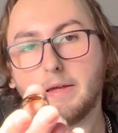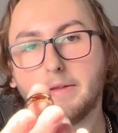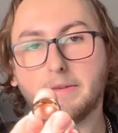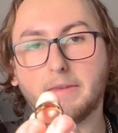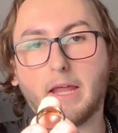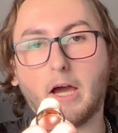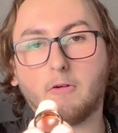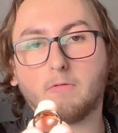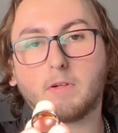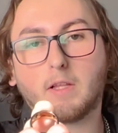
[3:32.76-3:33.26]

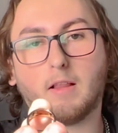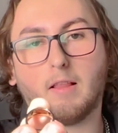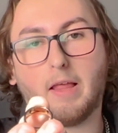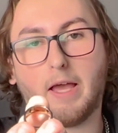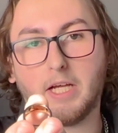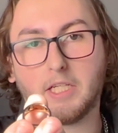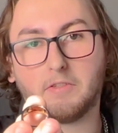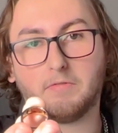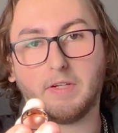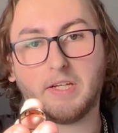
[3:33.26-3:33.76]
Now for the
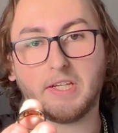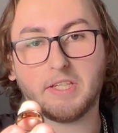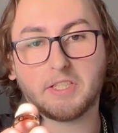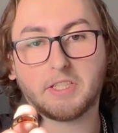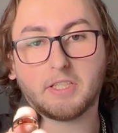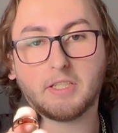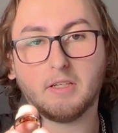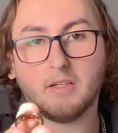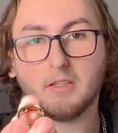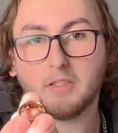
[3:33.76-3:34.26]
last
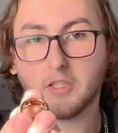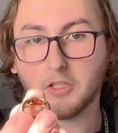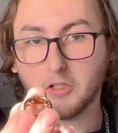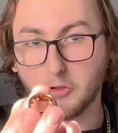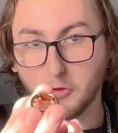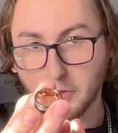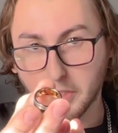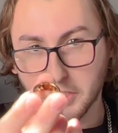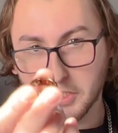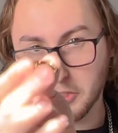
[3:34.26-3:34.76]
phase. To do
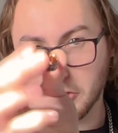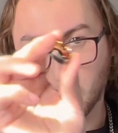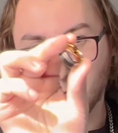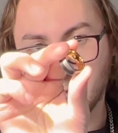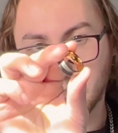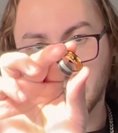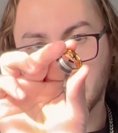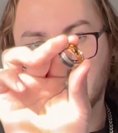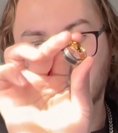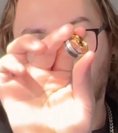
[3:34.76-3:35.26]
this, you're going
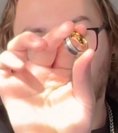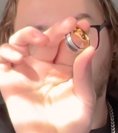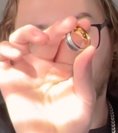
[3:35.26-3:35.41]
to start